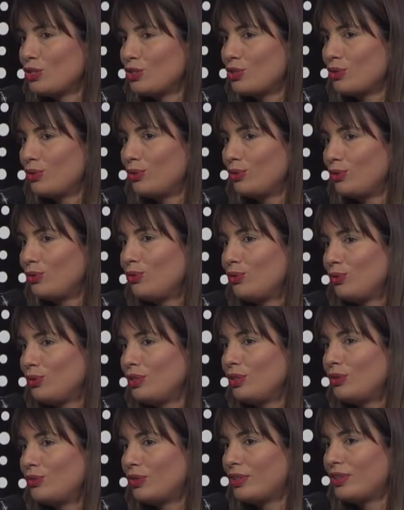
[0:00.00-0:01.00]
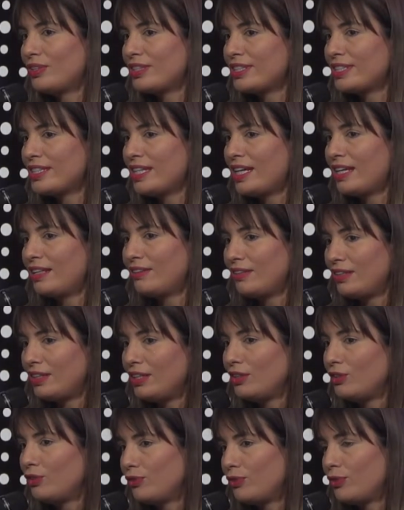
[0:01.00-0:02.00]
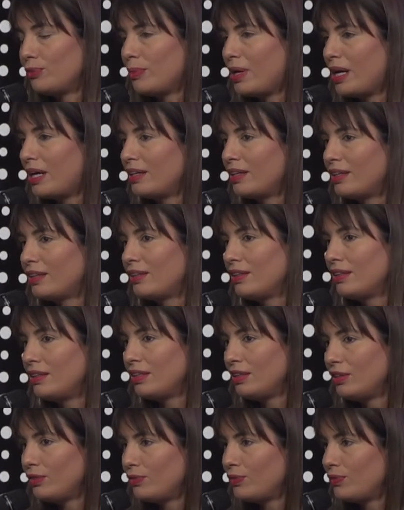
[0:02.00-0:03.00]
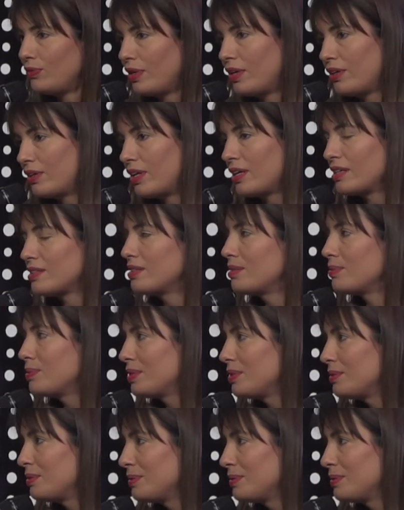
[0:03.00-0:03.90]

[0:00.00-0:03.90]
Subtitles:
So you need to understand the need of the market and need of our customer.